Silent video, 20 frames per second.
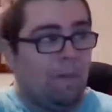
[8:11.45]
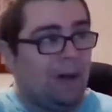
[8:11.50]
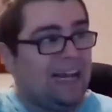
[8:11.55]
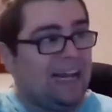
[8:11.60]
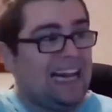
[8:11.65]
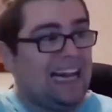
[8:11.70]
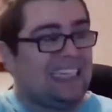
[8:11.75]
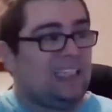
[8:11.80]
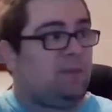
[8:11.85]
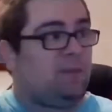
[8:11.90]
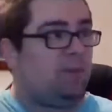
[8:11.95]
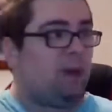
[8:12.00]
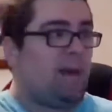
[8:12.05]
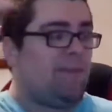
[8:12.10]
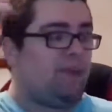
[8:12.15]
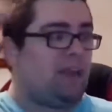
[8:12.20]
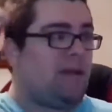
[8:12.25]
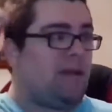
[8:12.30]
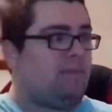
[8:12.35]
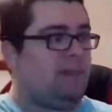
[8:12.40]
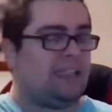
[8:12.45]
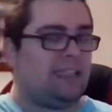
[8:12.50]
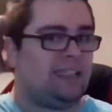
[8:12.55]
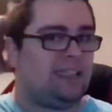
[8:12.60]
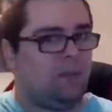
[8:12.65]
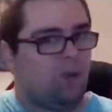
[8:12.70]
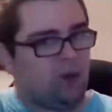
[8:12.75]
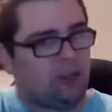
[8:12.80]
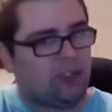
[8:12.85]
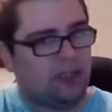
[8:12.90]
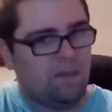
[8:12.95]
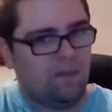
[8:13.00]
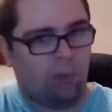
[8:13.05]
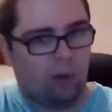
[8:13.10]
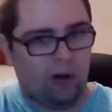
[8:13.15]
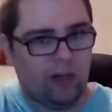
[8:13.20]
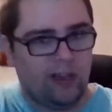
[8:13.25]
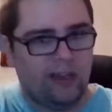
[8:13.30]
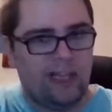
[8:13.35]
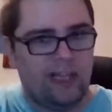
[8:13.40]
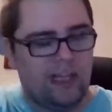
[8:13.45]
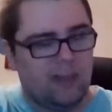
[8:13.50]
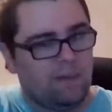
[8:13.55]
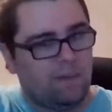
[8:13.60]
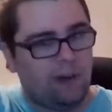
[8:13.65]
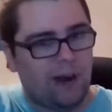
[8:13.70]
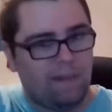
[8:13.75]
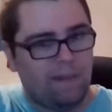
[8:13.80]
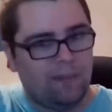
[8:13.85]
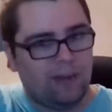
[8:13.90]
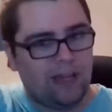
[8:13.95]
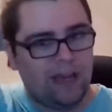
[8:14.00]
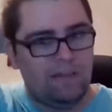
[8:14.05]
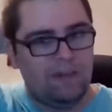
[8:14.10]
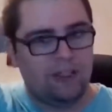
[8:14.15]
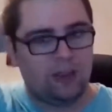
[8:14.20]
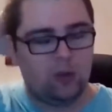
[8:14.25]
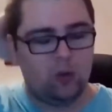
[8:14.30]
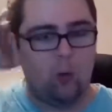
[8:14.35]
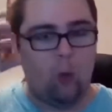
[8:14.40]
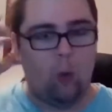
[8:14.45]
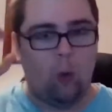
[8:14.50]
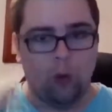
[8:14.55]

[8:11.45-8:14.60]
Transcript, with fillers: But then it's prep time. That's the most important thing in prep time is to